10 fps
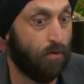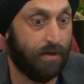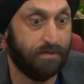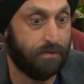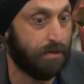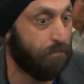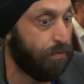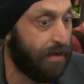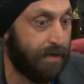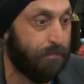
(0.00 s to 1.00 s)
role has
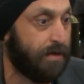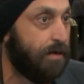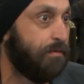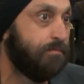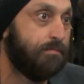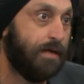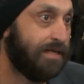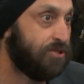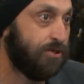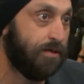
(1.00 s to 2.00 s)
completely become
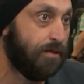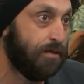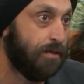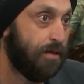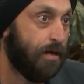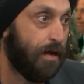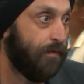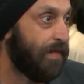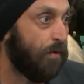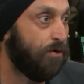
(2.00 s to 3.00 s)
external.
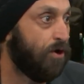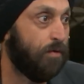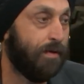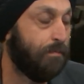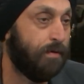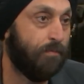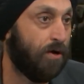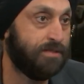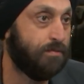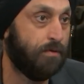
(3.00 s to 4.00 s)
And that would not have been
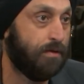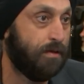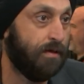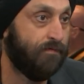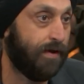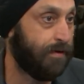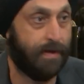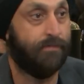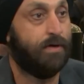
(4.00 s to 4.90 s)
possible if I didn't have